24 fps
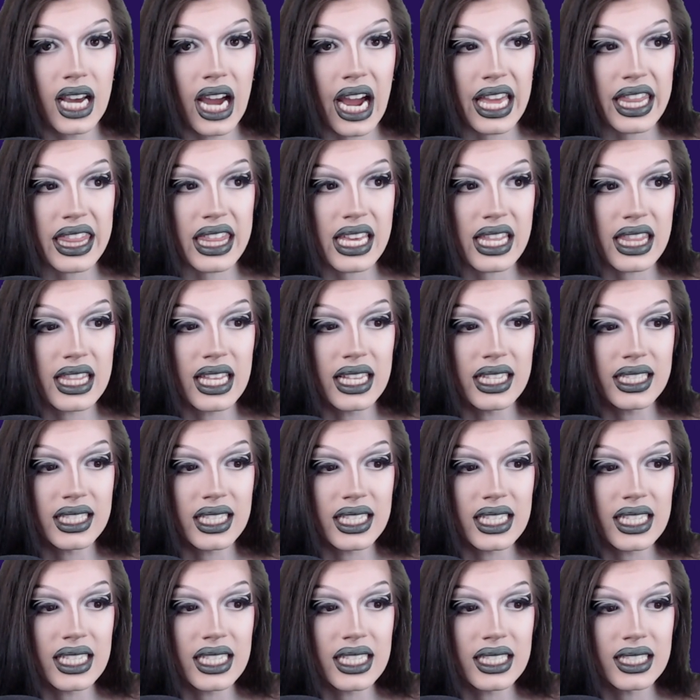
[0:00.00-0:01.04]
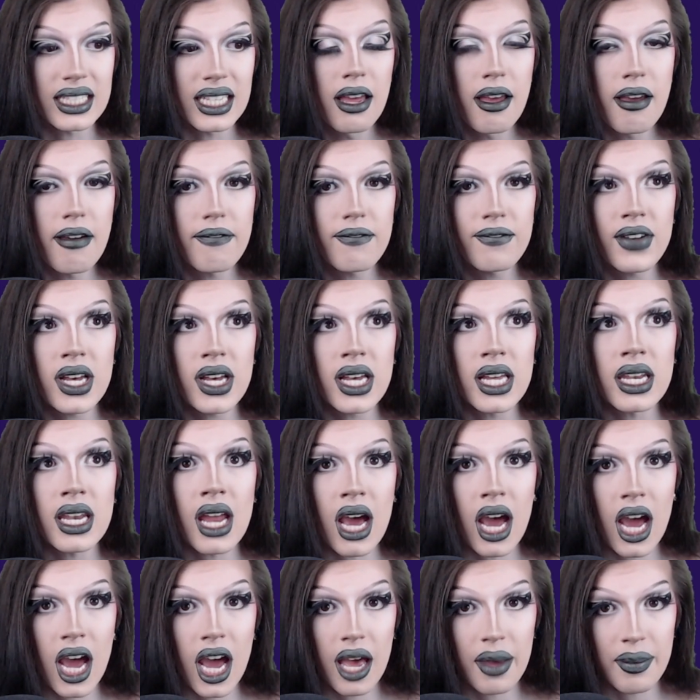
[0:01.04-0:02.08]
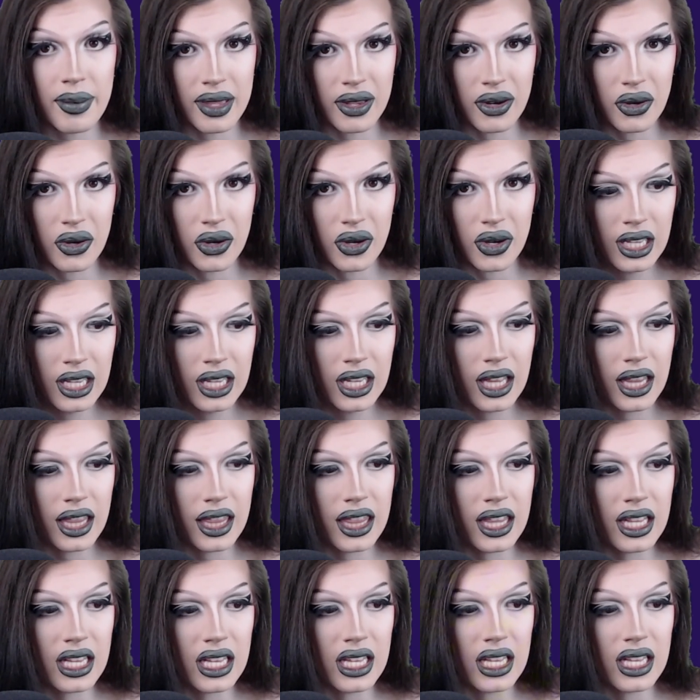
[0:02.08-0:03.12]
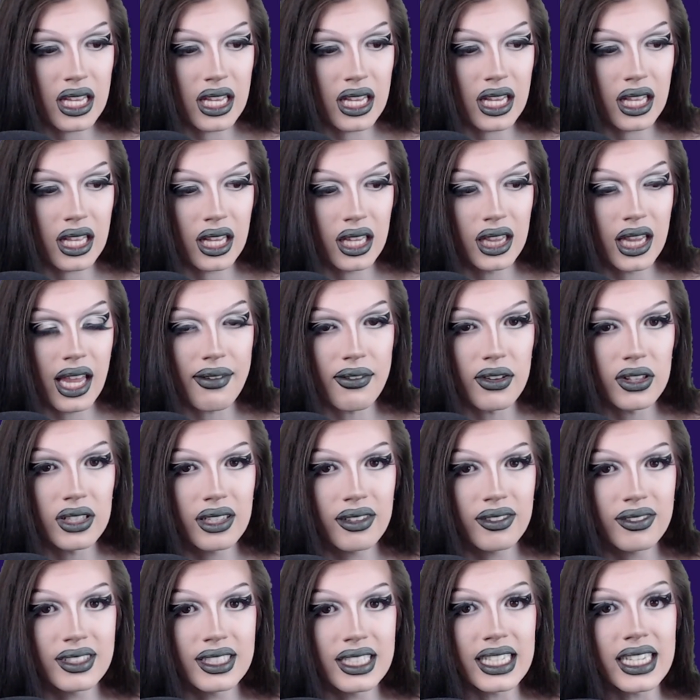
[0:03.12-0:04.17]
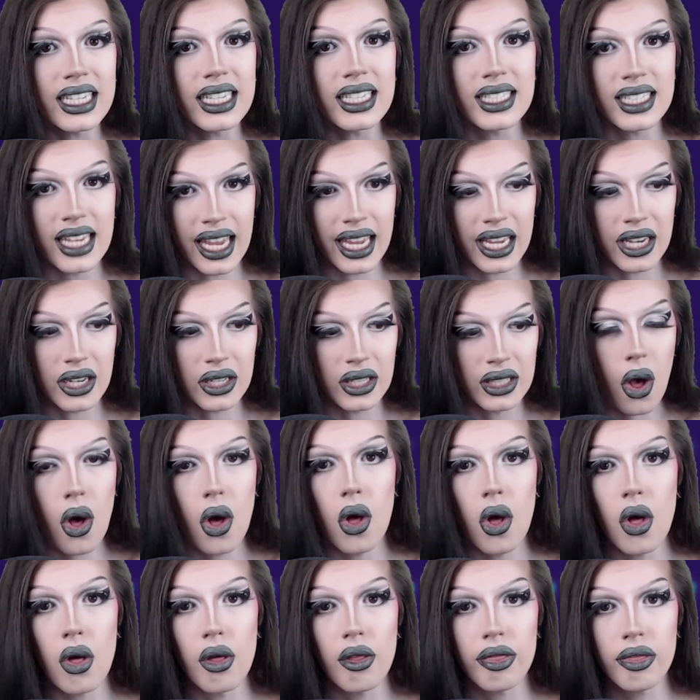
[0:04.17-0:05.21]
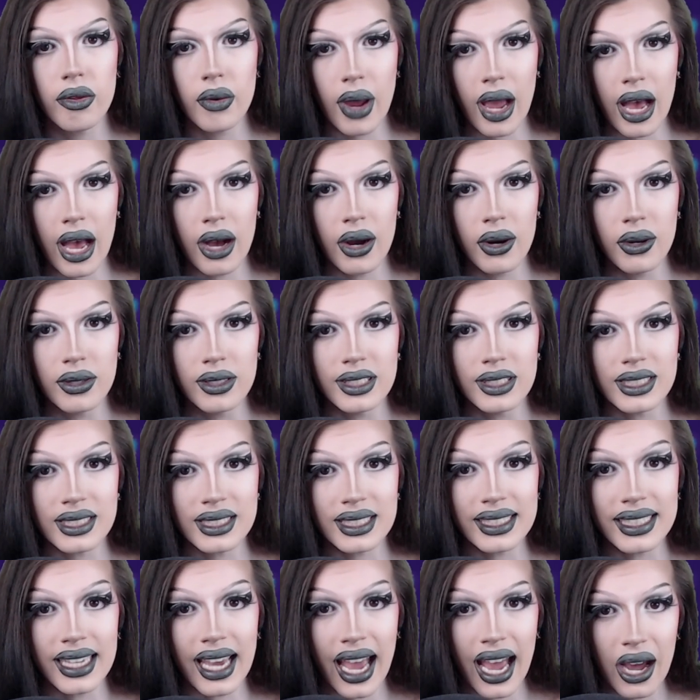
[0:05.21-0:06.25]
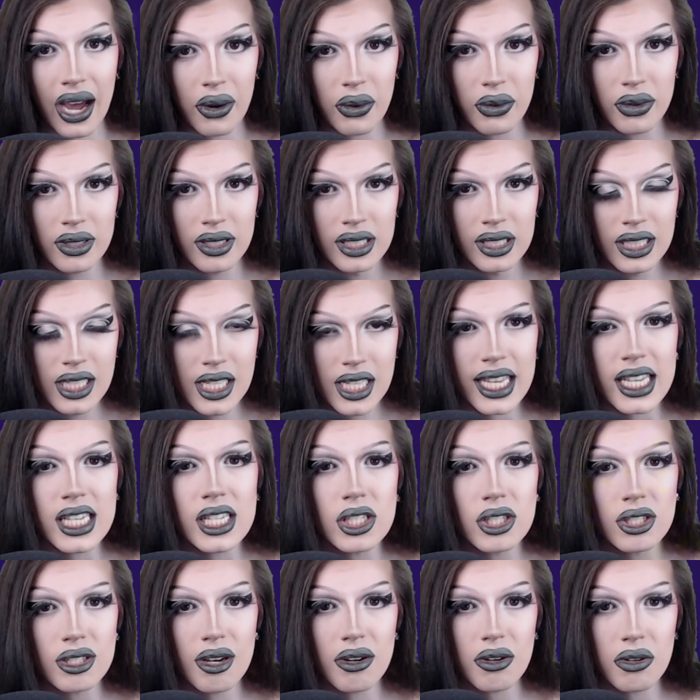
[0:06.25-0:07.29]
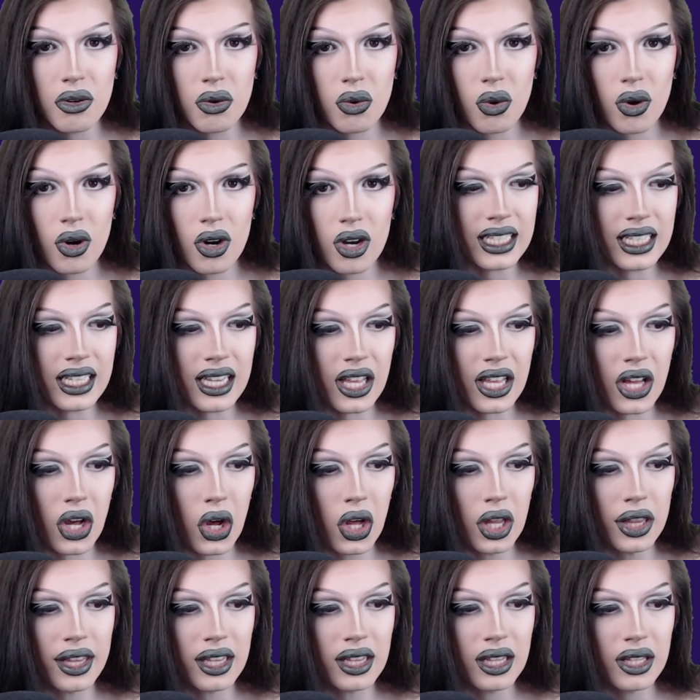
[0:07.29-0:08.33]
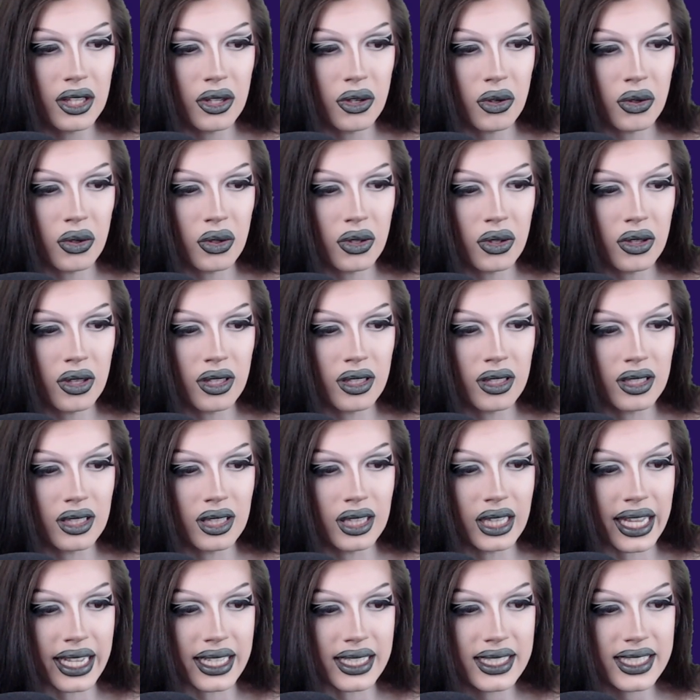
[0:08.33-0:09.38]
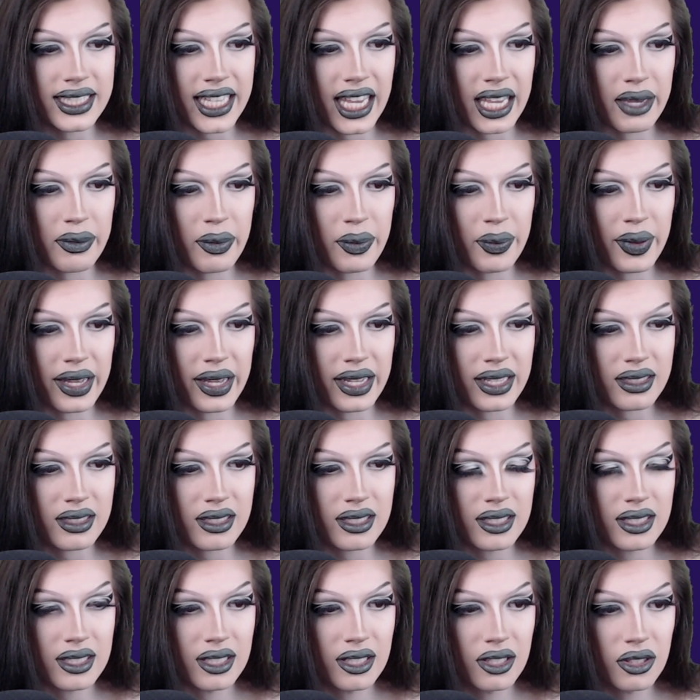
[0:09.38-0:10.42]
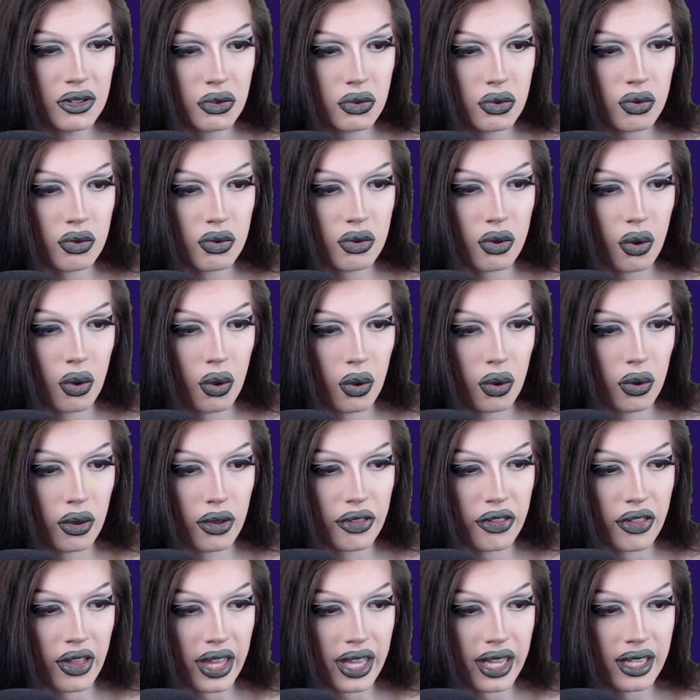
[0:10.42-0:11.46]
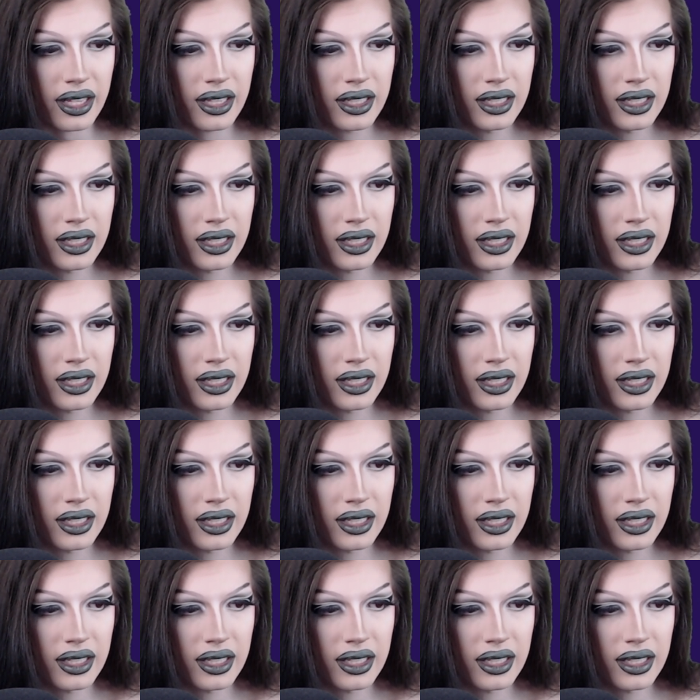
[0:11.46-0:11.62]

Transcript: I think this is phenomenal. The level of detail all throughout this gown is so cool. All the little landscape bits through the whole thing.